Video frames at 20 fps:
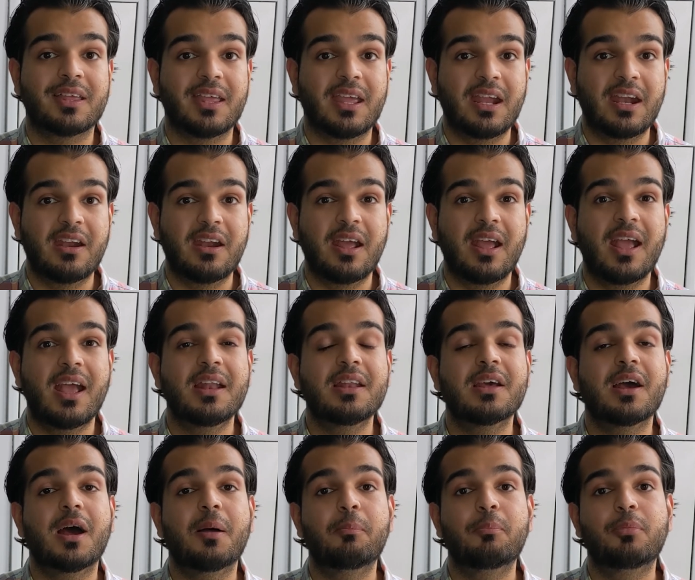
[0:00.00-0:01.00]
care
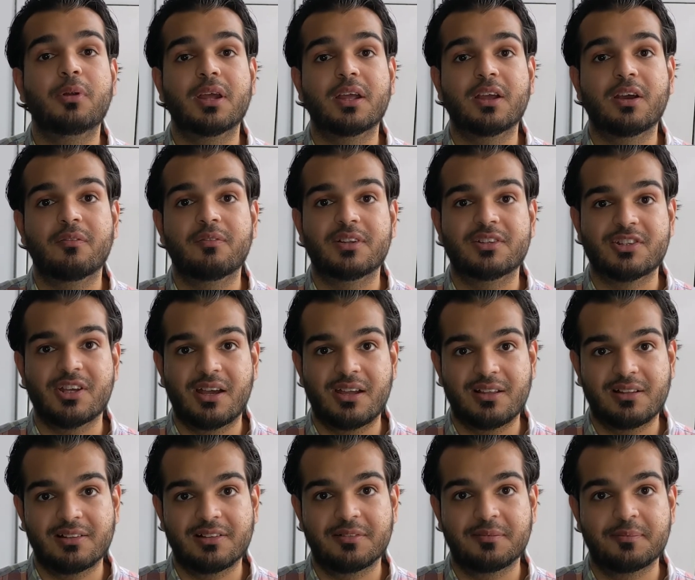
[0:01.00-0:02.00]
and upbringing of the
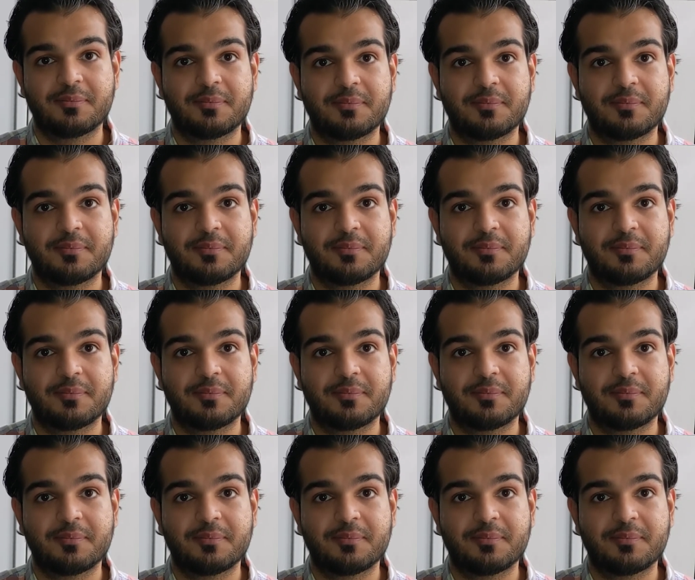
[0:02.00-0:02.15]
child.